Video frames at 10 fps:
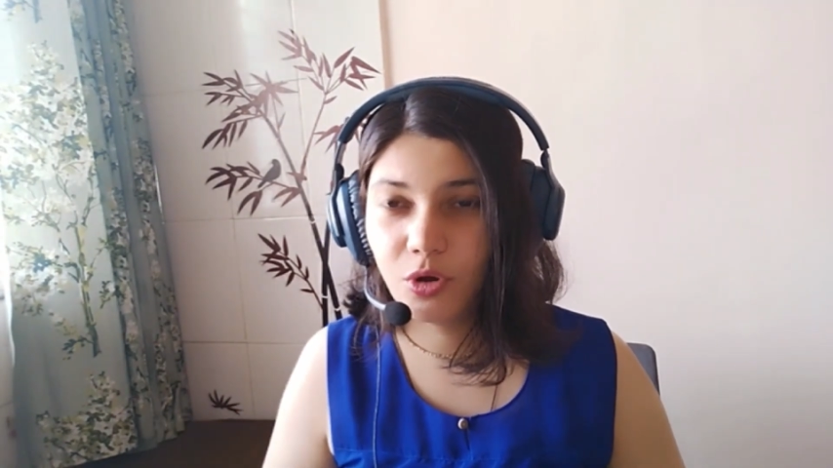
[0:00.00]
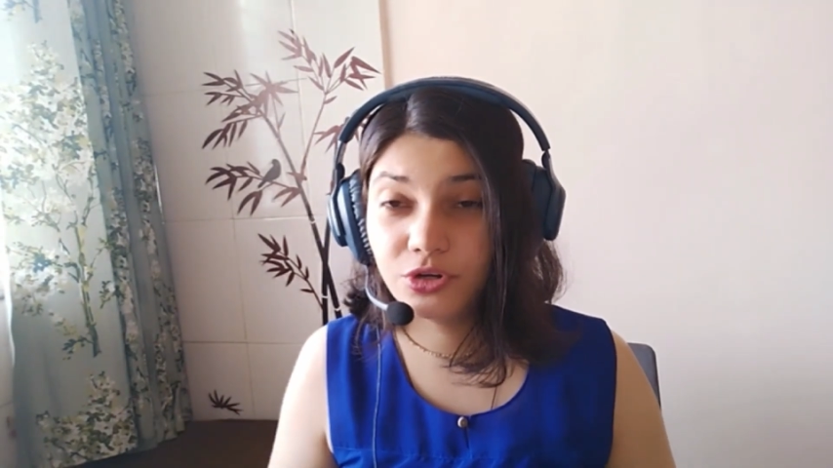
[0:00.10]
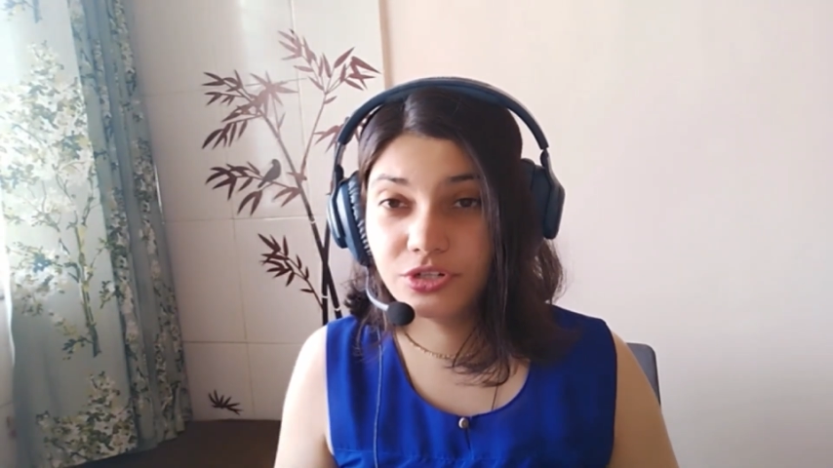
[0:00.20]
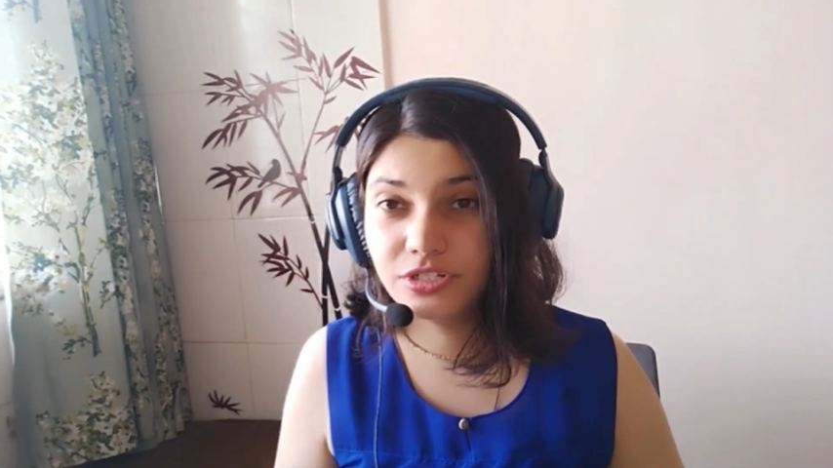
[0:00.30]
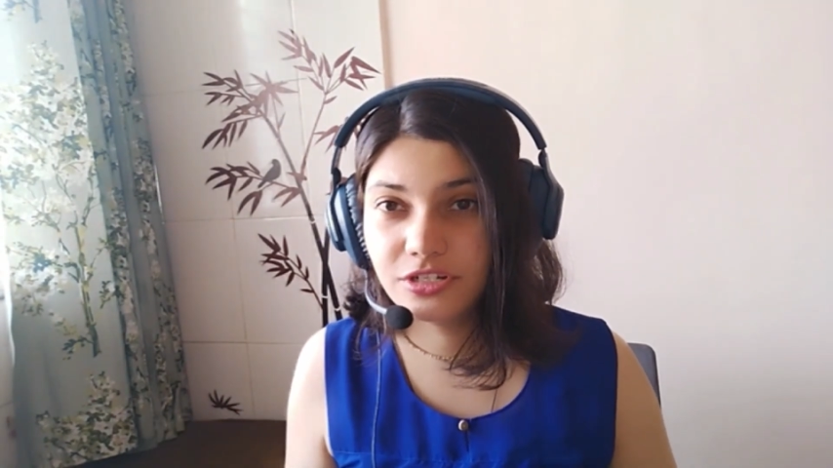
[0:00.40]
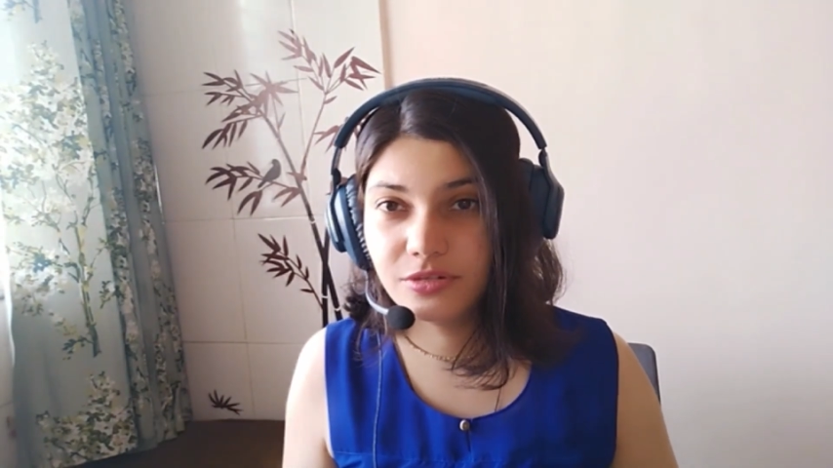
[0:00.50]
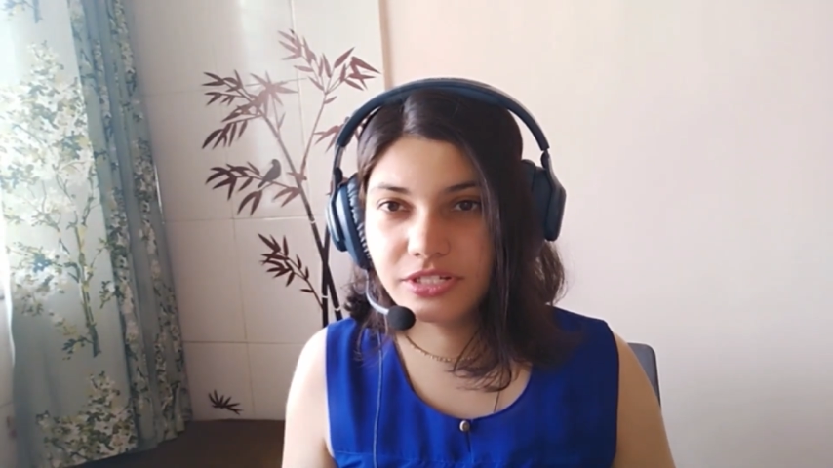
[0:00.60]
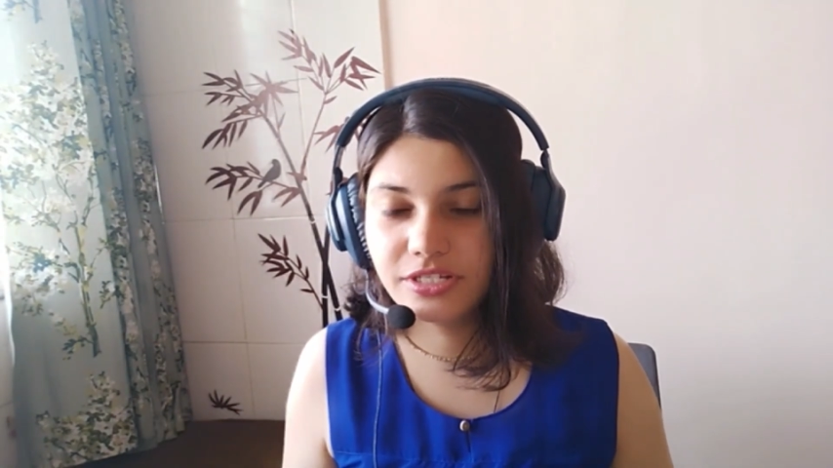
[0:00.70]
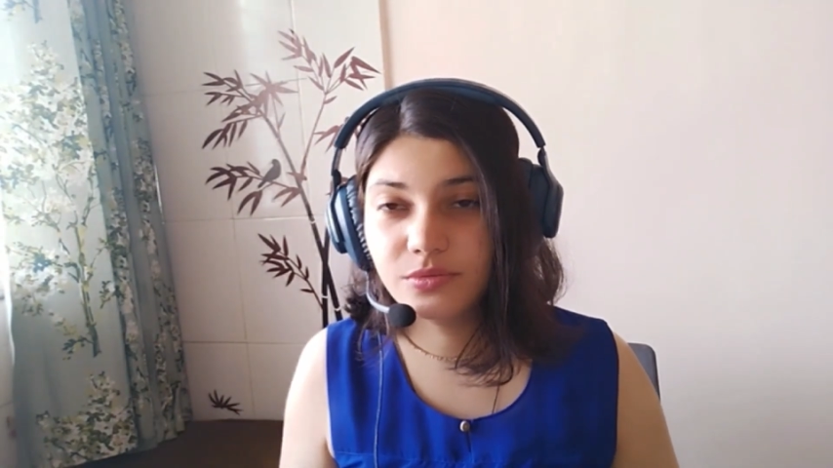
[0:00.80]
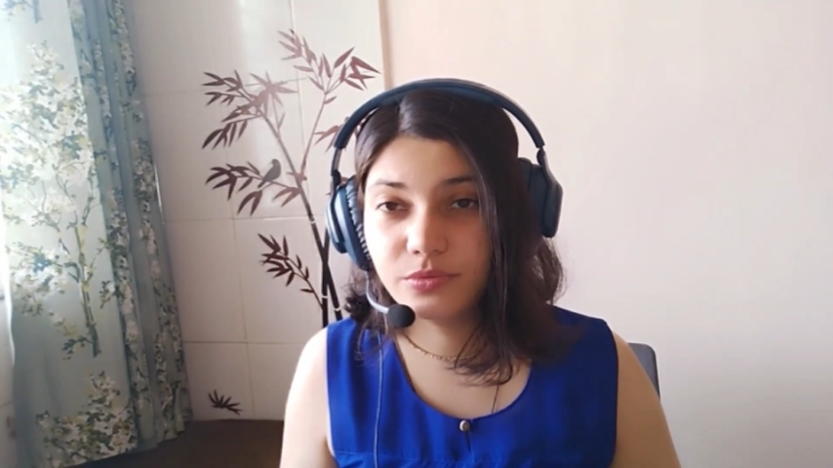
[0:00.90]
audio
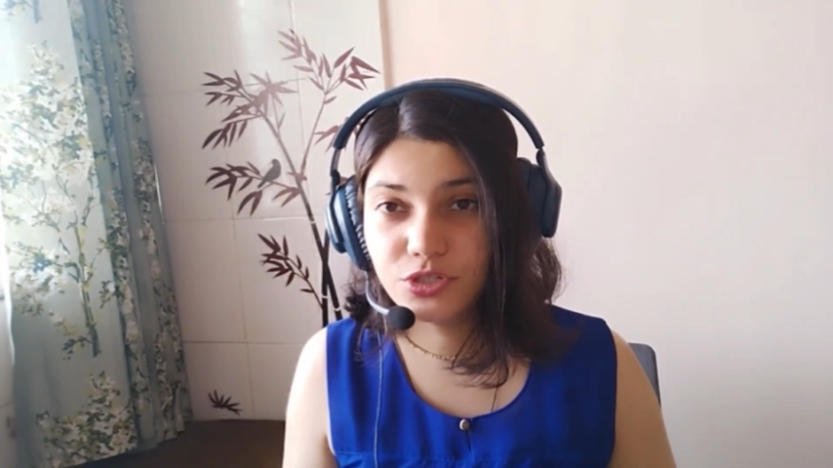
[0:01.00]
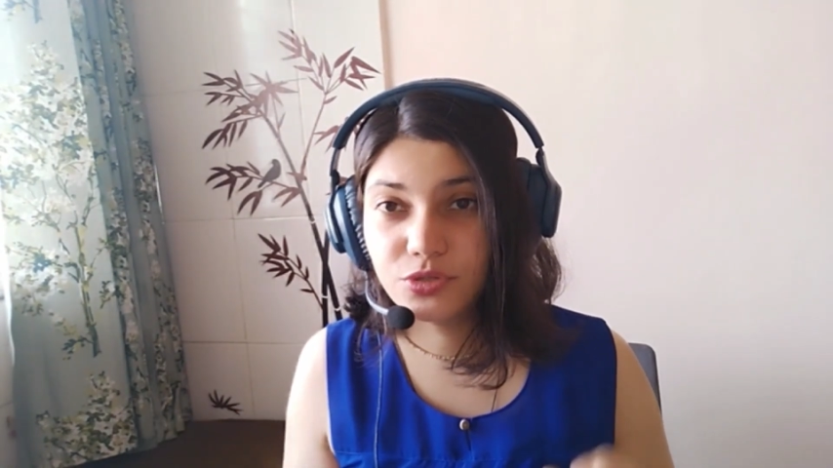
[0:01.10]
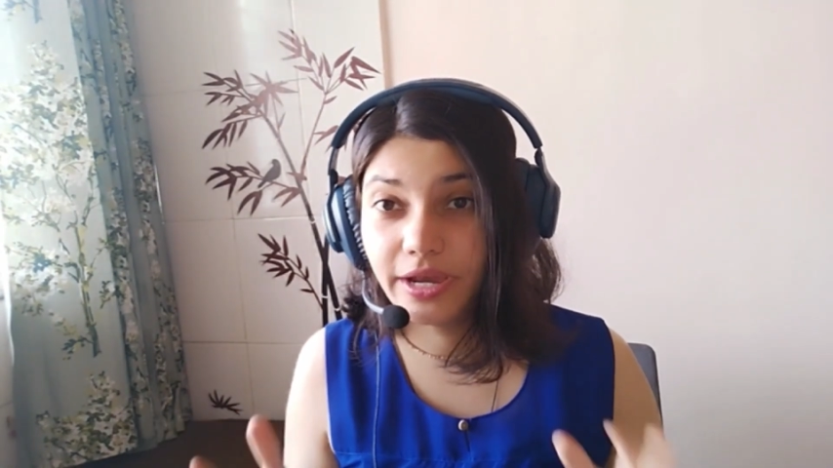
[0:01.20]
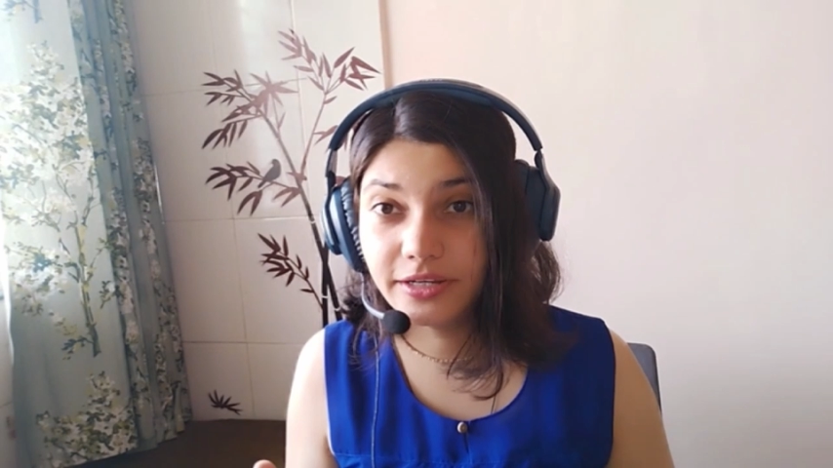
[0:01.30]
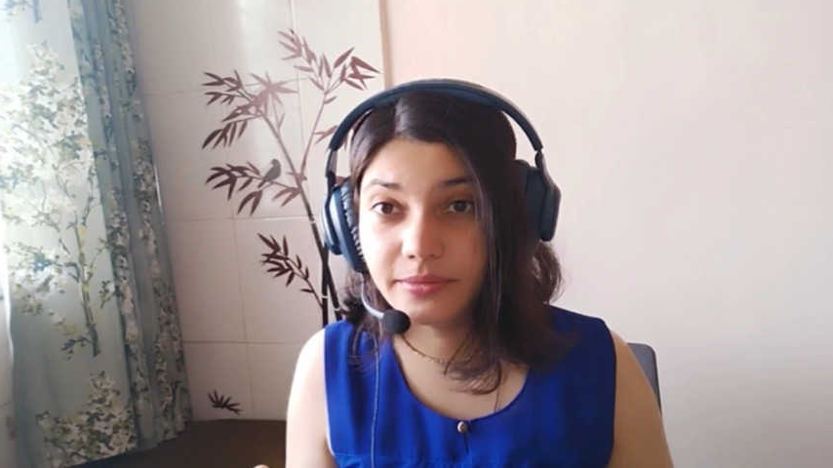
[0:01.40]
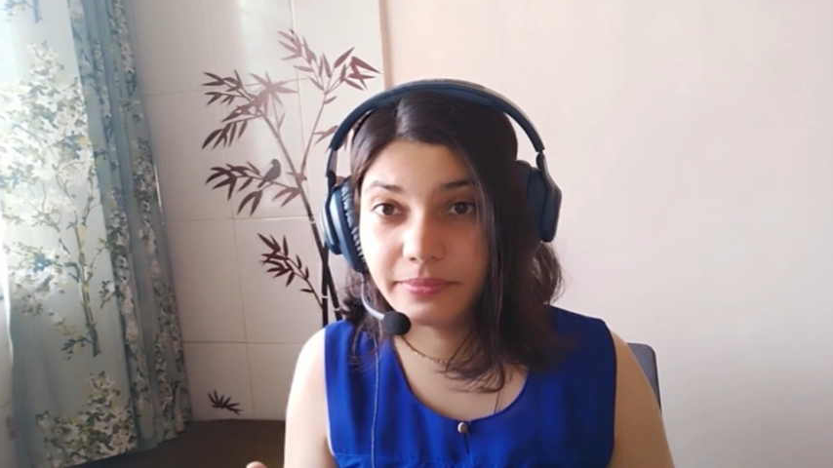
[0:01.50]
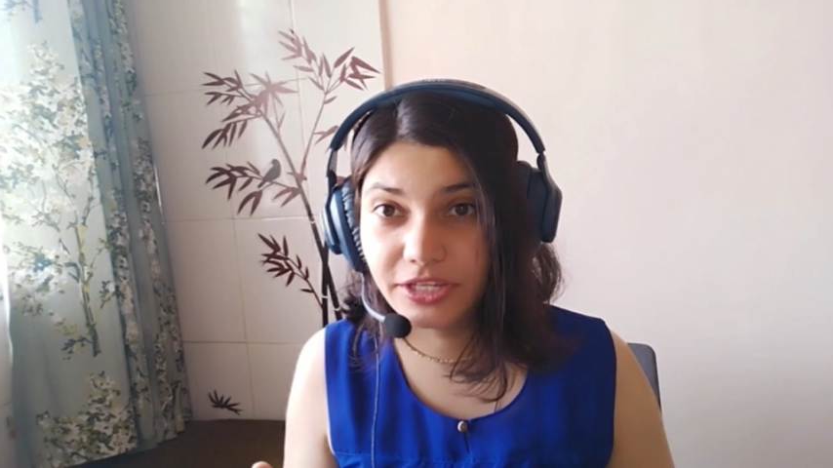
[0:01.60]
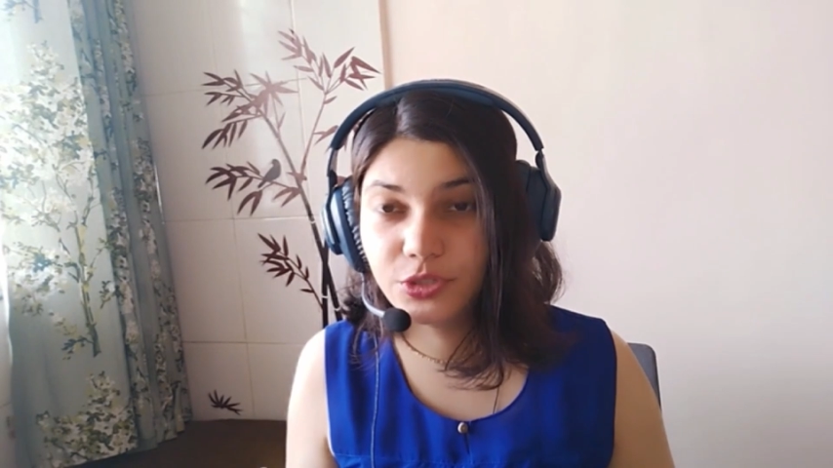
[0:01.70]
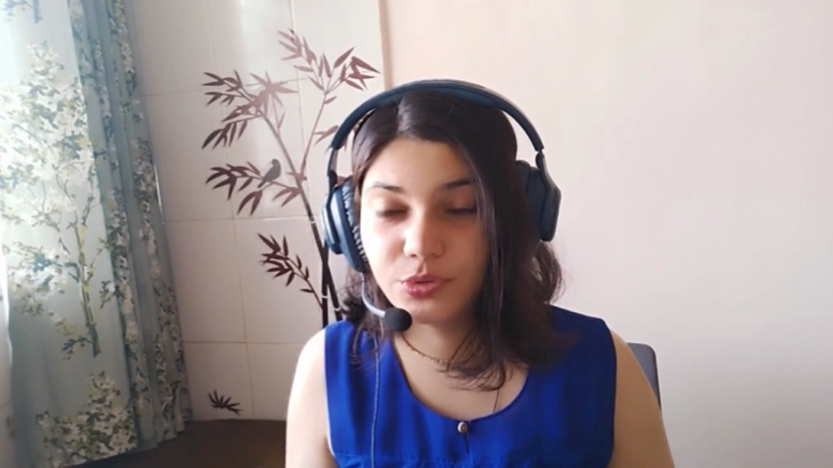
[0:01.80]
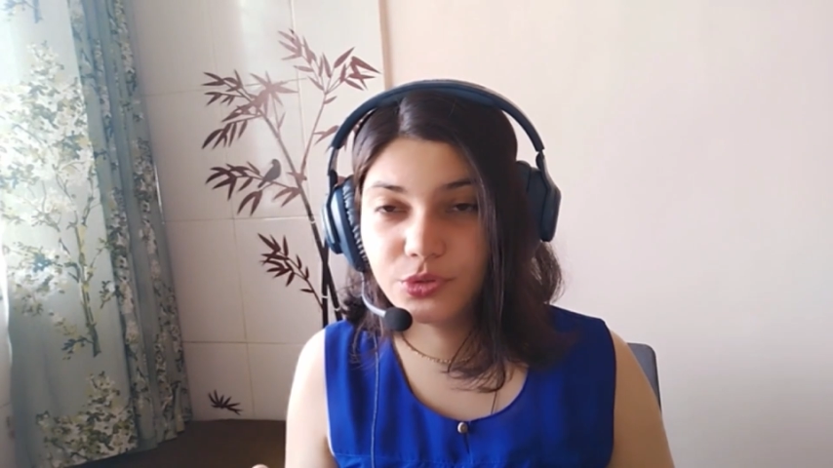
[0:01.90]
disturbances which might
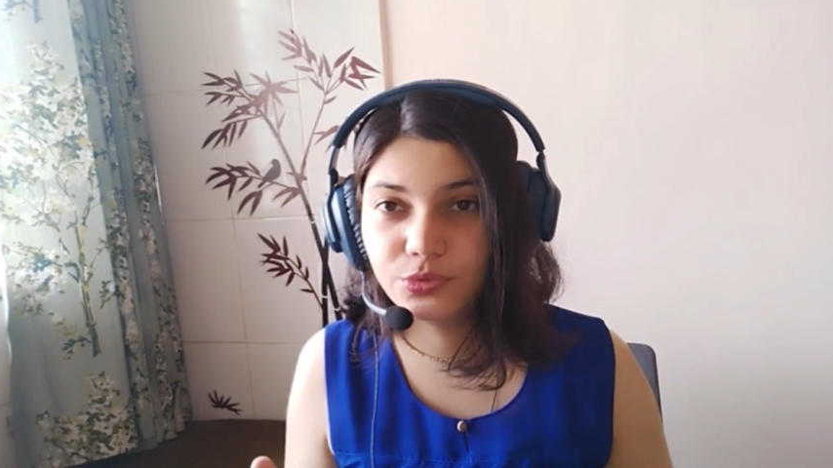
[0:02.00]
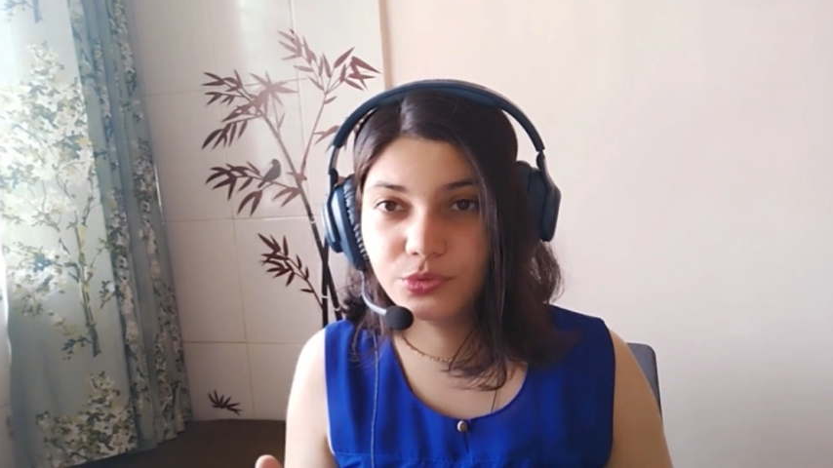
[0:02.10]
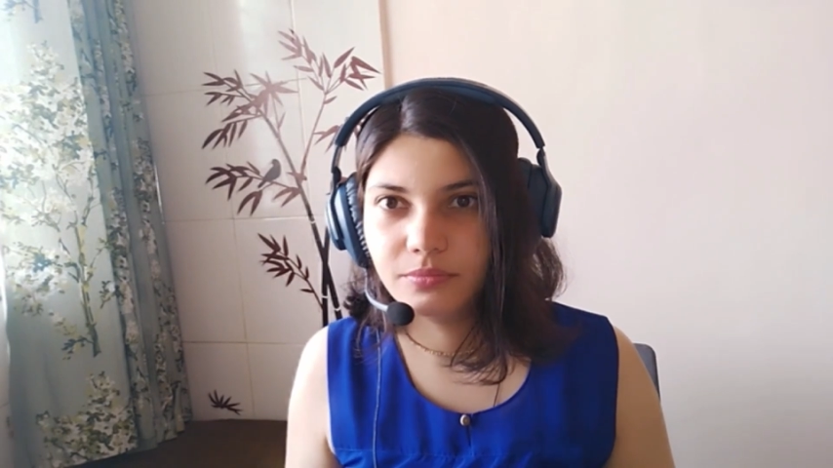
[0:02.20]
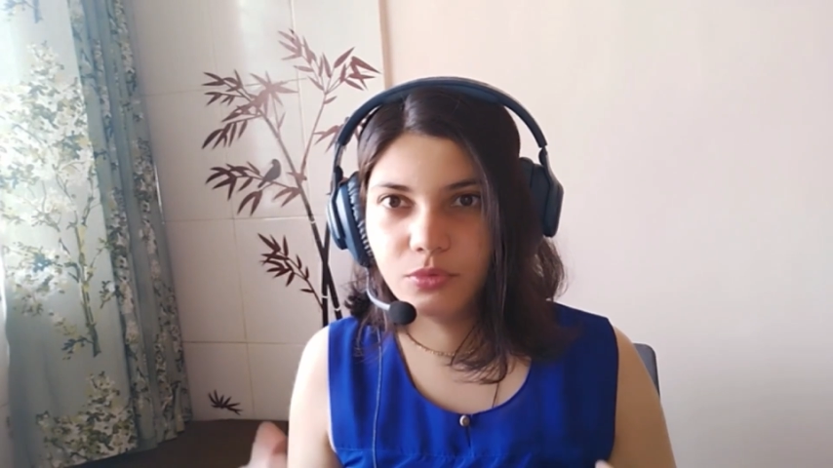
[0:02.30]
be due to